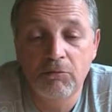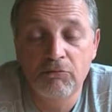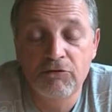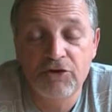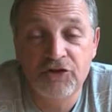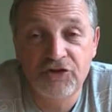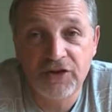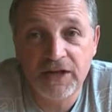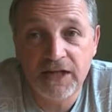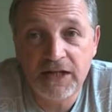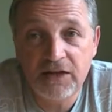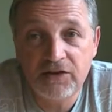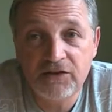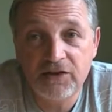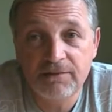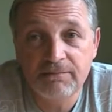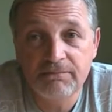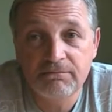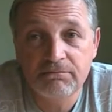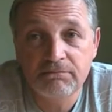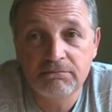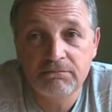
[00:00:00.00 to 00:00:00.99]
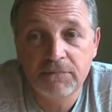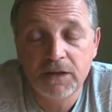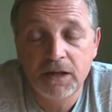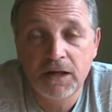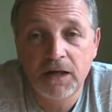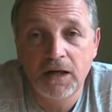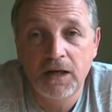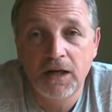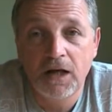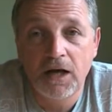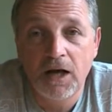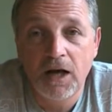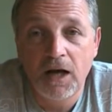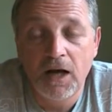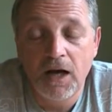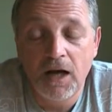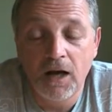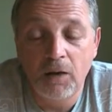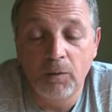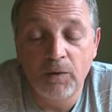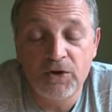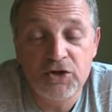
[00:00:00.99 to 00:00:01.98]
receipt,
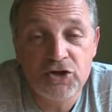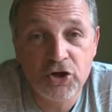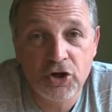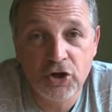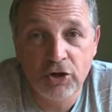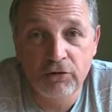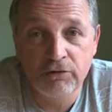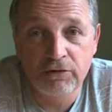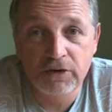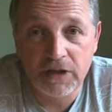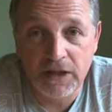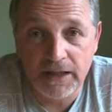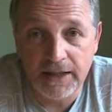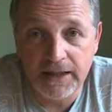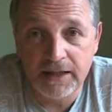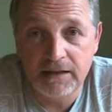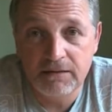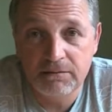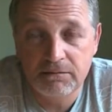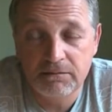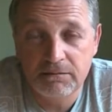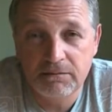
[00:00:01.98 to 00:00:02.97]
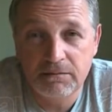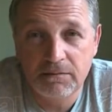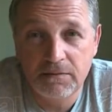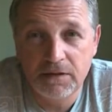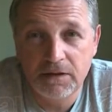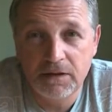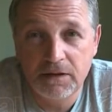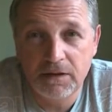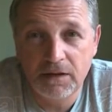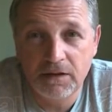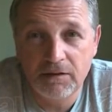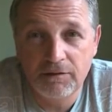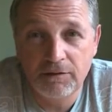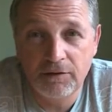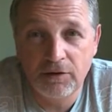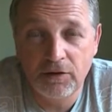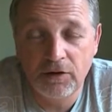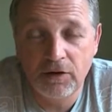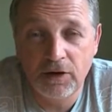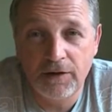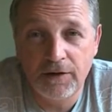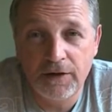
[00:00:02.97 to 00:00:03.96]
which currently
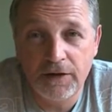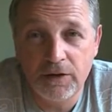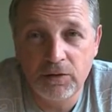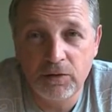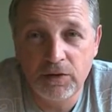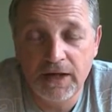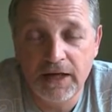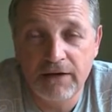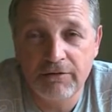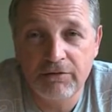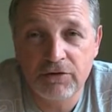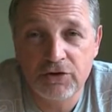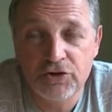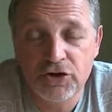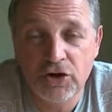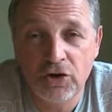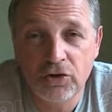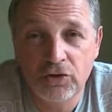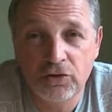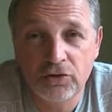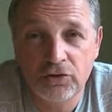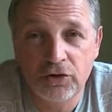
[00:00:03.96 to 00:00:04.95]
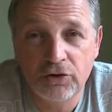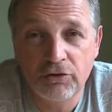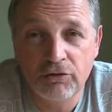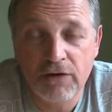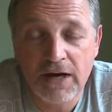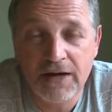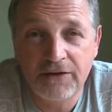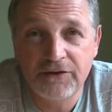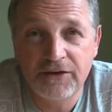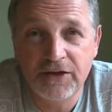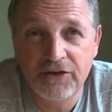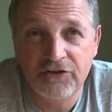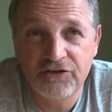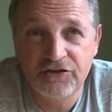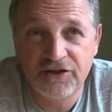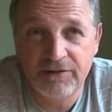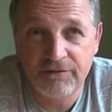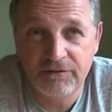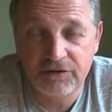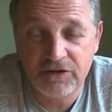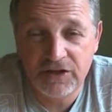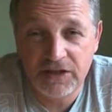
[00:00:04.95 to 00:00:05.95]
in the UK for a shotgun grant is
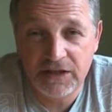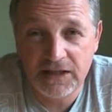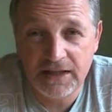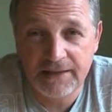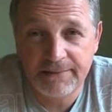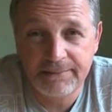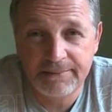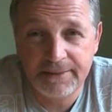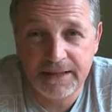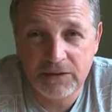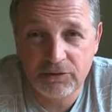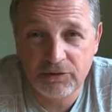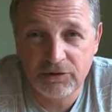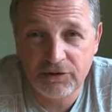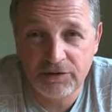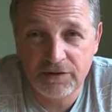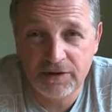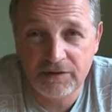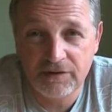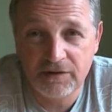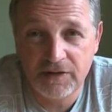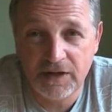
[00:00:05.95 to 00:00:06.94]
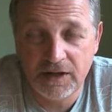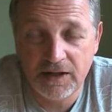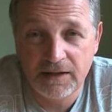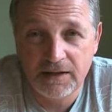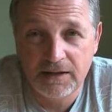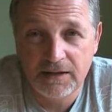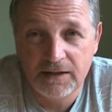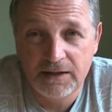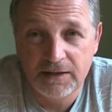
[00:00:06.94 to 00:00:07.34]
£79.50.